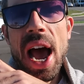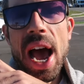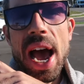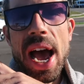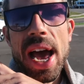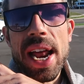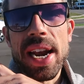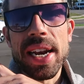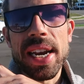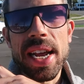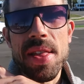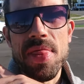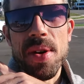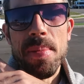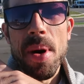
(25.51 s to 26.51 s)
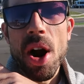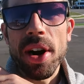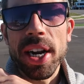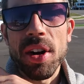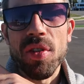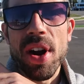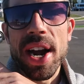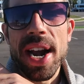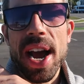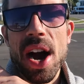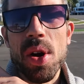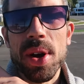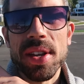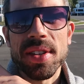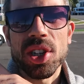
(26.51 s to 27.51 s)
And the market right
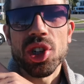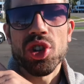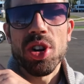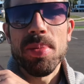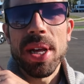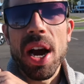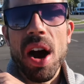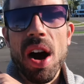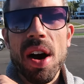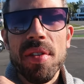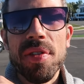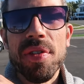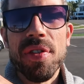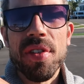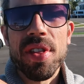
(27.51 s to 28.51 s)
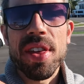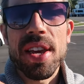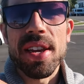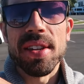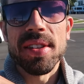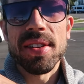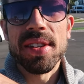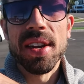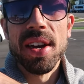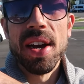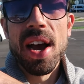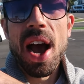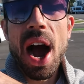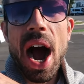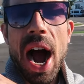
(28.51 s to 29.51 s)
now is extremely hot for these
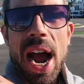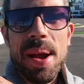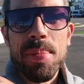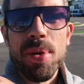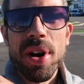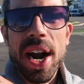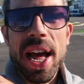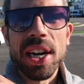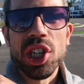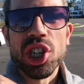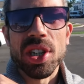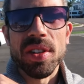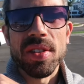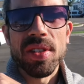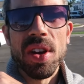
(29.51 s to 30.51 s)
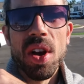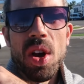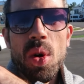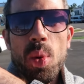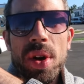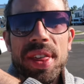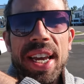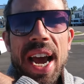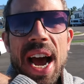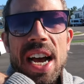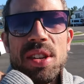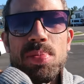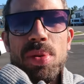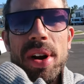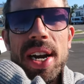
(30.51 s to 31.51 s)
hybrid engines. With
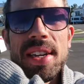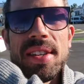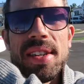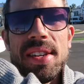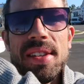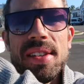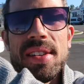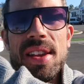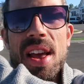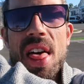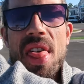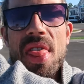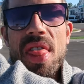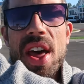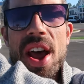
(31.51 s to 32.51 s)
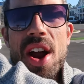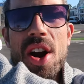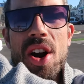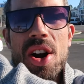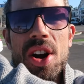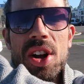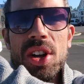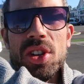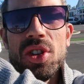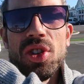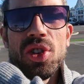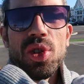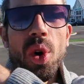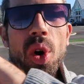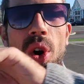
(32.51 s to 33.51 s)
gas prices there
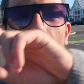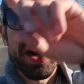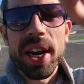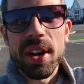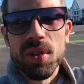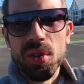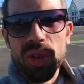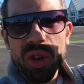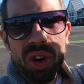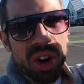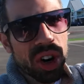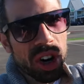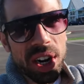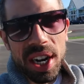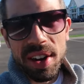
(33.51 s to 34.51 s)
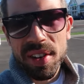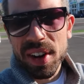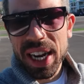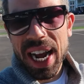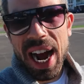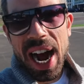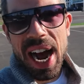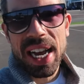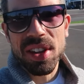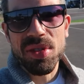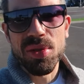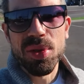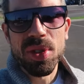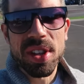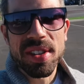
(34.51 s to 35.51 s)
soaring really, really high
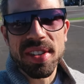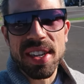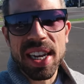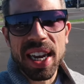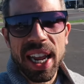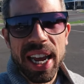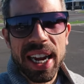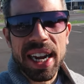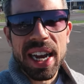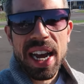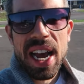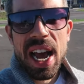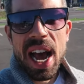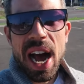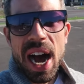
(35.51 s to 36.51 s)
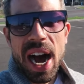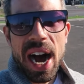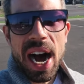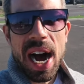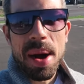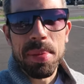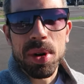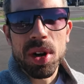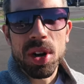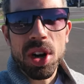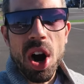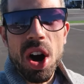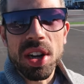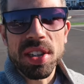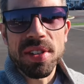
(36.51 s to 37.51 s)
through the ceiling,
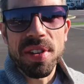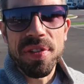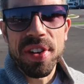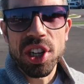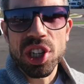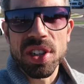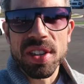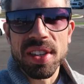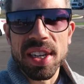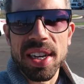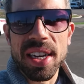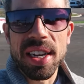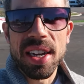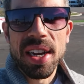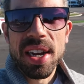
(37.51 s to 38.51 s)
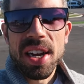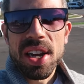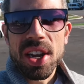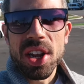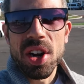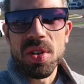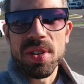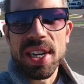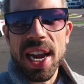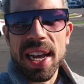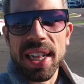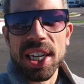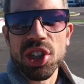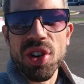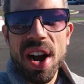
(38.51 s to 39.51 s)
cost efficiency, you know,
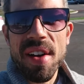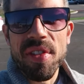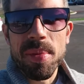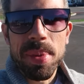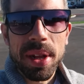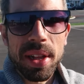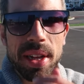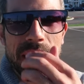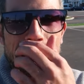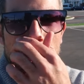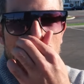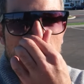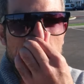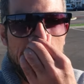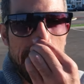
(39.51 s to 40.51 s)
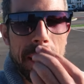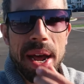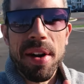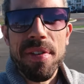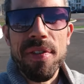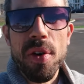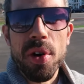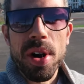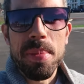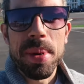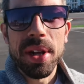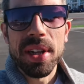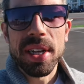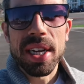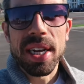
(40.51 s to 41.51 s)
daily drivability and
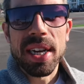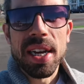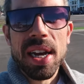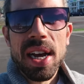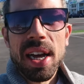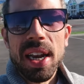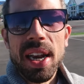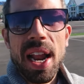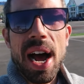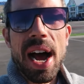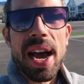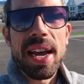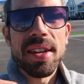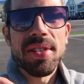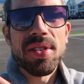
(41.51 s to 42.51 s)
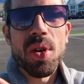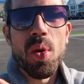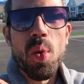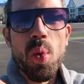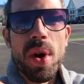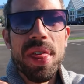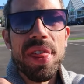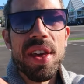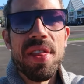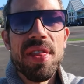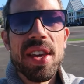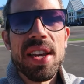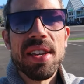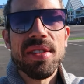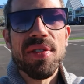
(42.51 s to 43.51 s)
affordability lies within
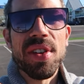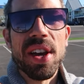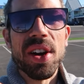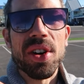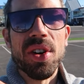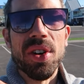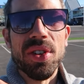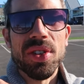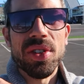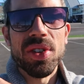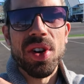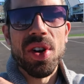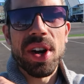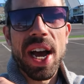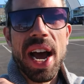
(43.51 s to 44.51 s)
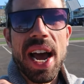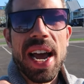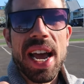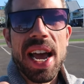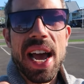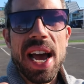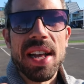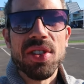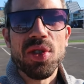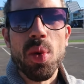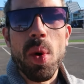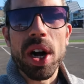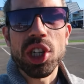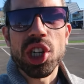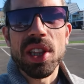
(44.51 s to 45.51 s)
these vehicles, okay? And so
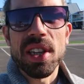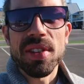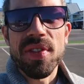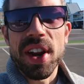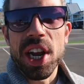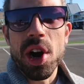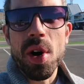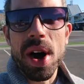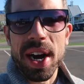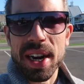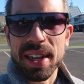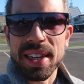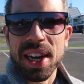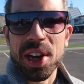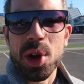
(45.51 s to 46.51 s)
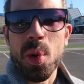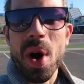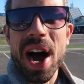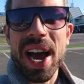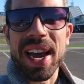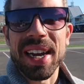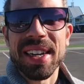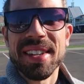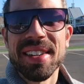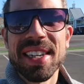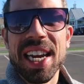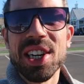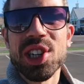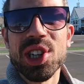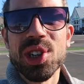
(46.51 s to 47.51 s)
watching this video, I'm gonna tell you why.
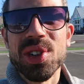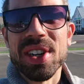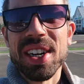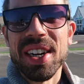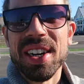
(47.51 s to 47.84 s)
Stay tuned.